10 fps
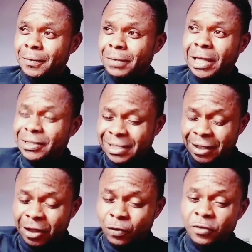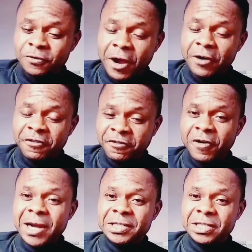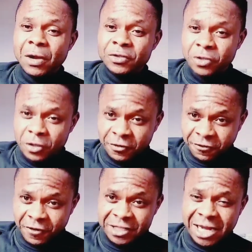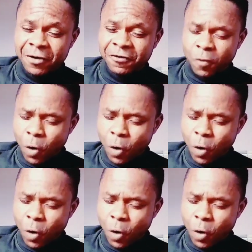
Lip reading: Because it was very fresh. I was just fresh out of